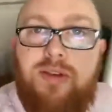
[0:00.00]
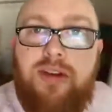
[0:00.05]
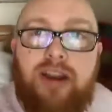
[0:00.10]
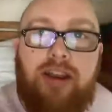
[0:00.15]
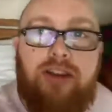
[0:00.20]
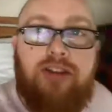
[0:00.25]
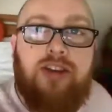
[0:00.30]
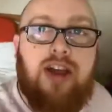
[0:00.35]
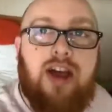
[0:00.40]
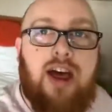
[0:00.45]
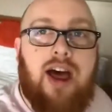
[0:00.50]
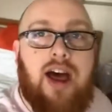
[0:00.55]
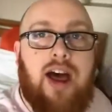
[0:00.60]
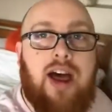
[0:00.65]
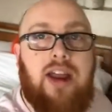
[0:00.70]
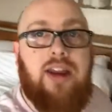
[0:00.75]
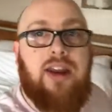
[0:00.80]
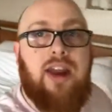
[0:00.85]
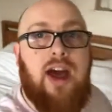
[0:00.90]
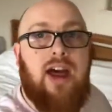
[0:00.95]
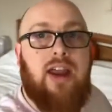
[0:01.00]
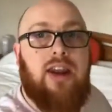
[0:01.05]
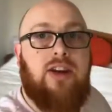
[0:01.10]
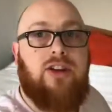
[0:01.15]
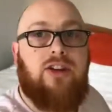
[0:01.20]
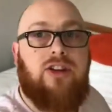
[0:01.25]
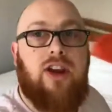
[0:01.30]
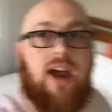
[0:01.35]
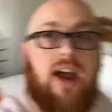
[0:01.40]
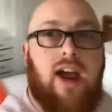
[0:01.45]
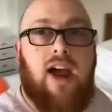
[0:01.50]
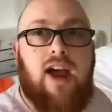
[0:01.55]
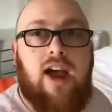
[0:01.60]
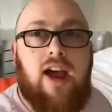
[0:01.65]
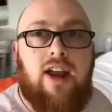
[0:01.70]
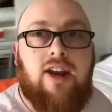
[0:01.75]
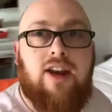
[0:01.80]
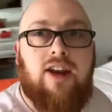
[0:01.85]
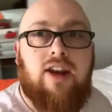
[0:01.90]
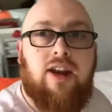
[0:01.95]
Vanessa and Anna
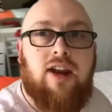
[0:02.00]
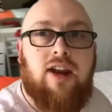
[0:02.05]
shared.